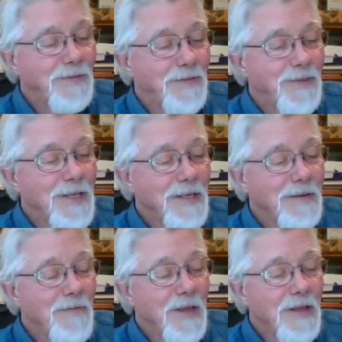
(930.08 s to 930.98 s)
dancing
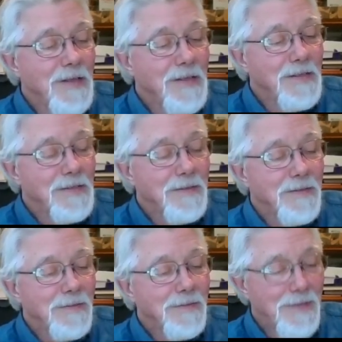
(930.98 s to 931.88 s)
around
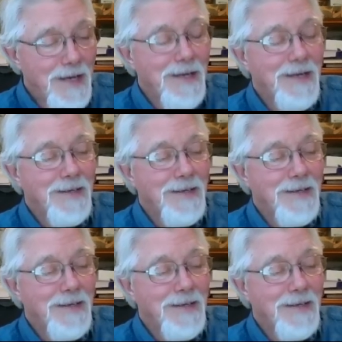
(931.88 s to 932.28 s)
the chain,